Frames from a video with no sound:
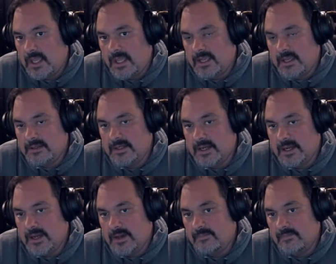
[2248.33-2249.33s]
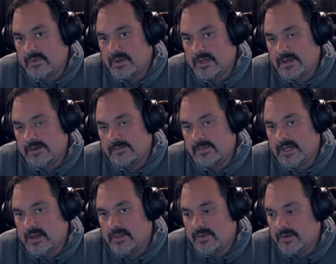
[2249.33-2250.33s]
and um, um,
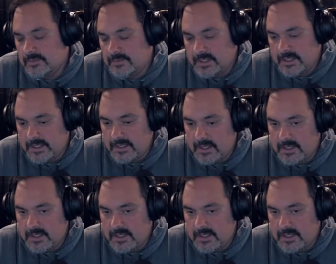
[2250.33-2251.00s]
another uh,